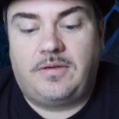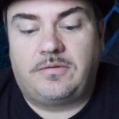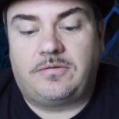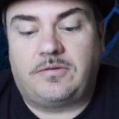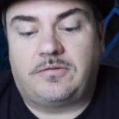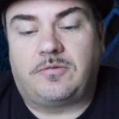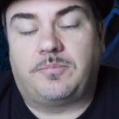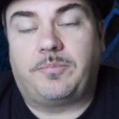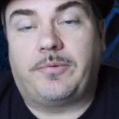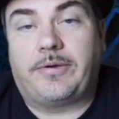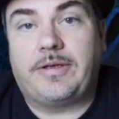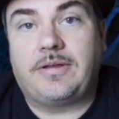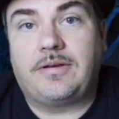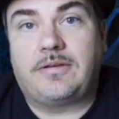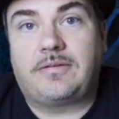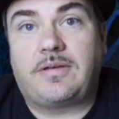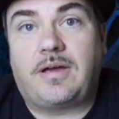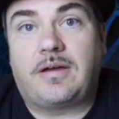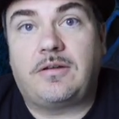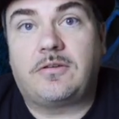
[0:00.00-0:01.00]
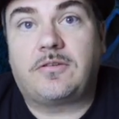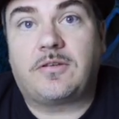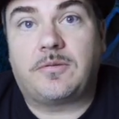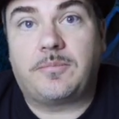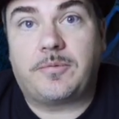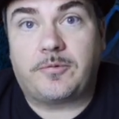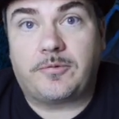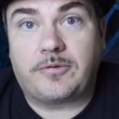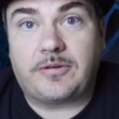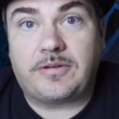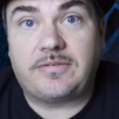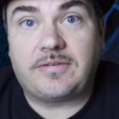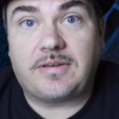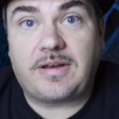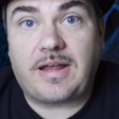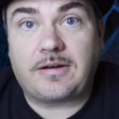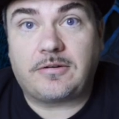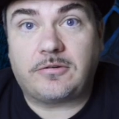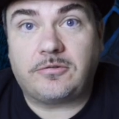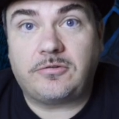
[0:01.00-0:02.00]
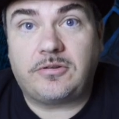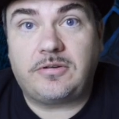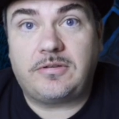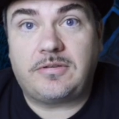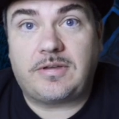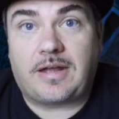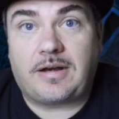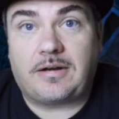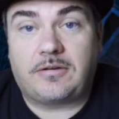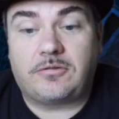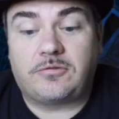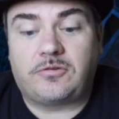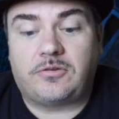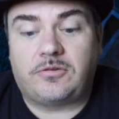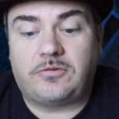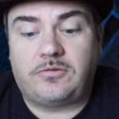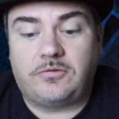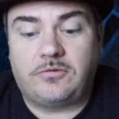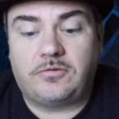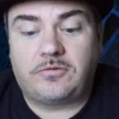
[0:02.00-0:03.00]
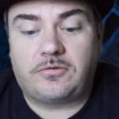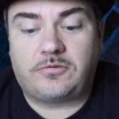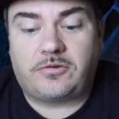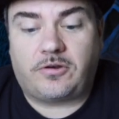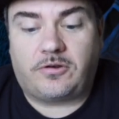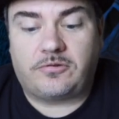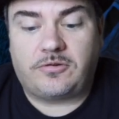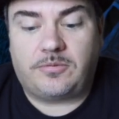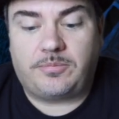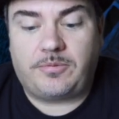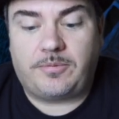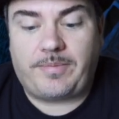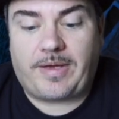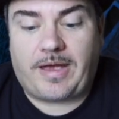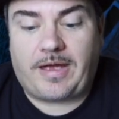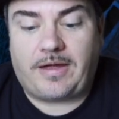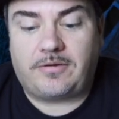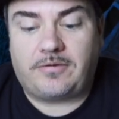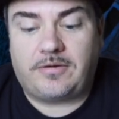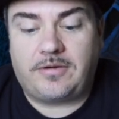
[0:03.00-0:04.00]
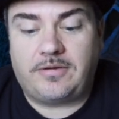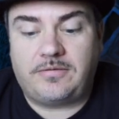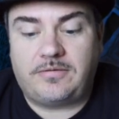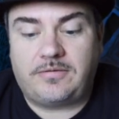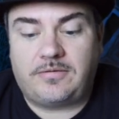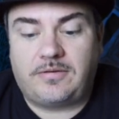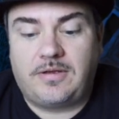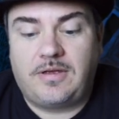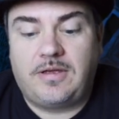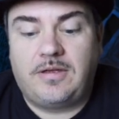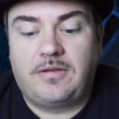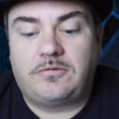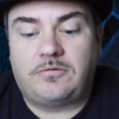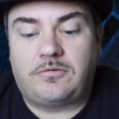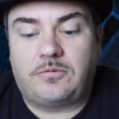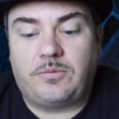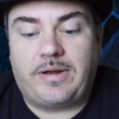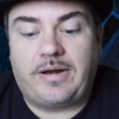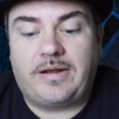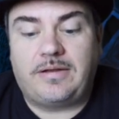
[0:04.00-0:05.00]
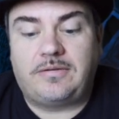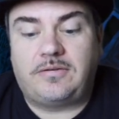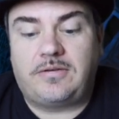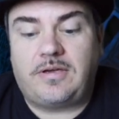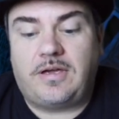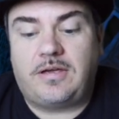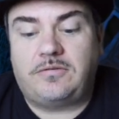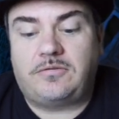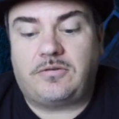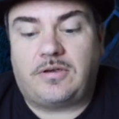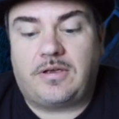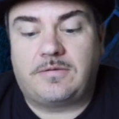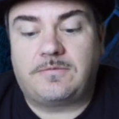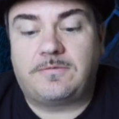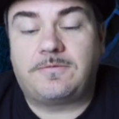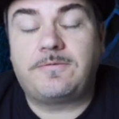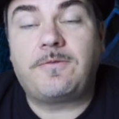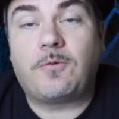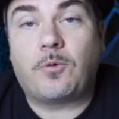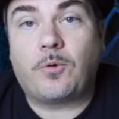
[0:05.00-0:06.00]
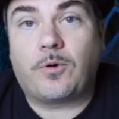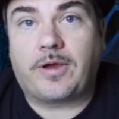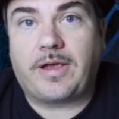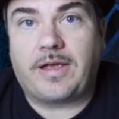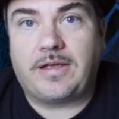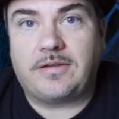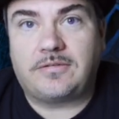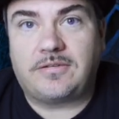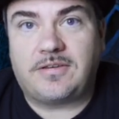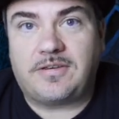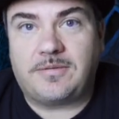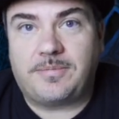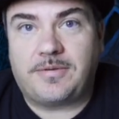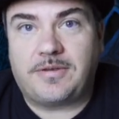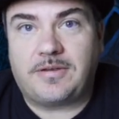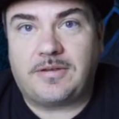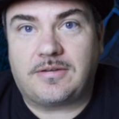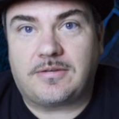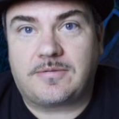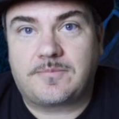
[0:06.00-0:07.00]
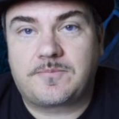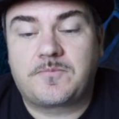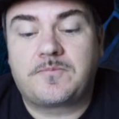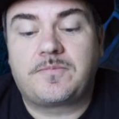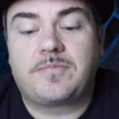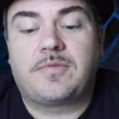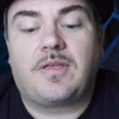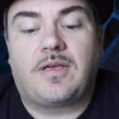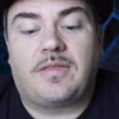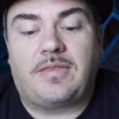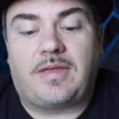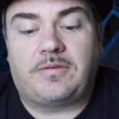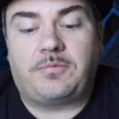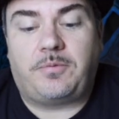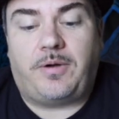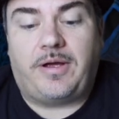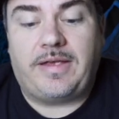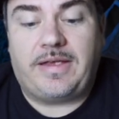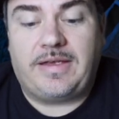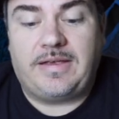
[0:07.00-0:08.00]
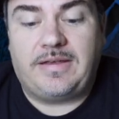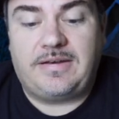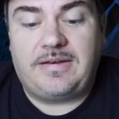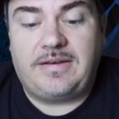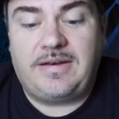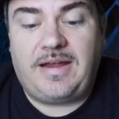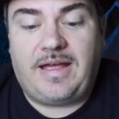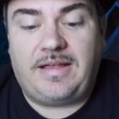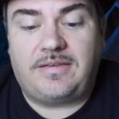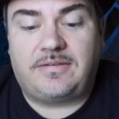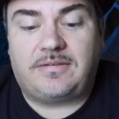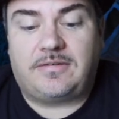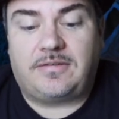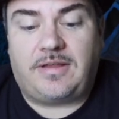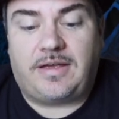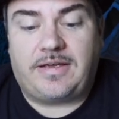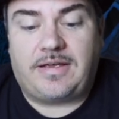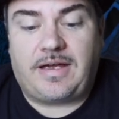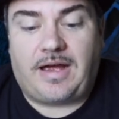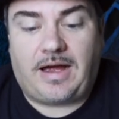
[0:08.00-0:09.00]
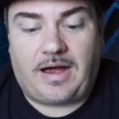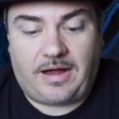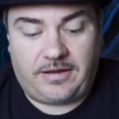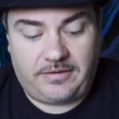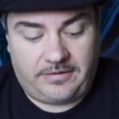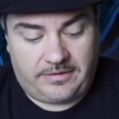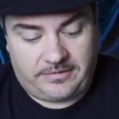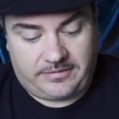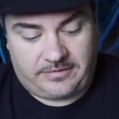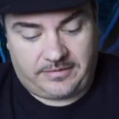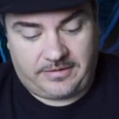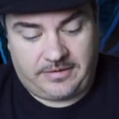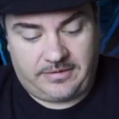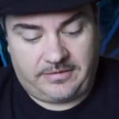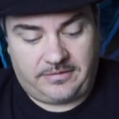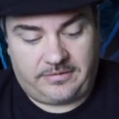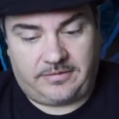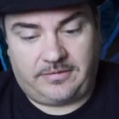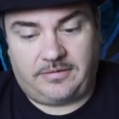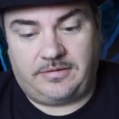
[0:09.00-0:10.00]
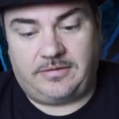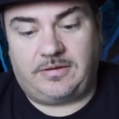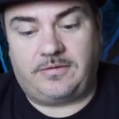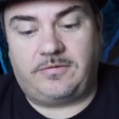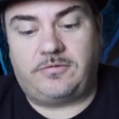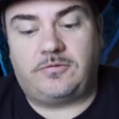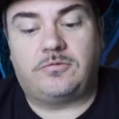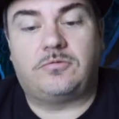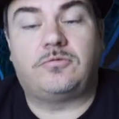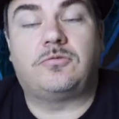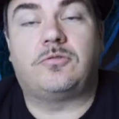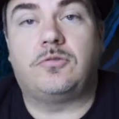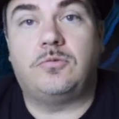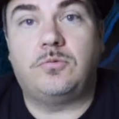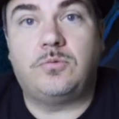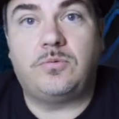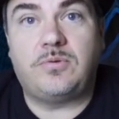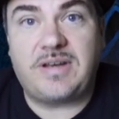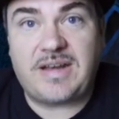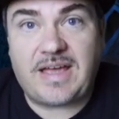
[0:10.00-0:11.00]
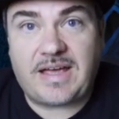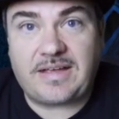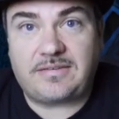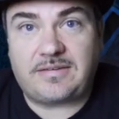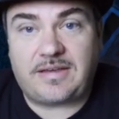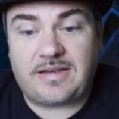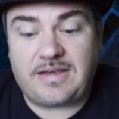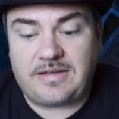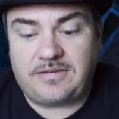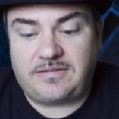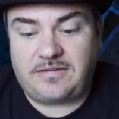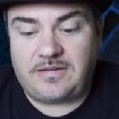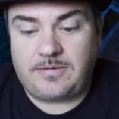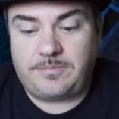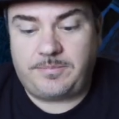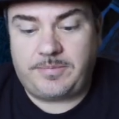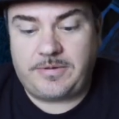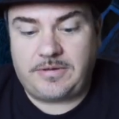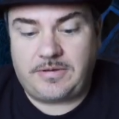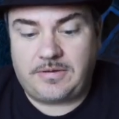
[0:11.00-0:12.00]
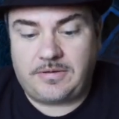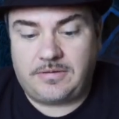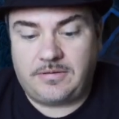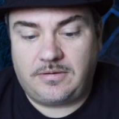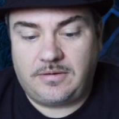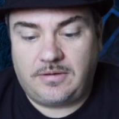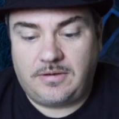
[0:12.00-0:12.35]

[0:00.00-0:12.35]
Since you're breaking it down, it's going to be releasing energy. That energy is used to charge up the batteries, two N A D H and four A T P. That's why in net, glycolysis gives you two net A T P.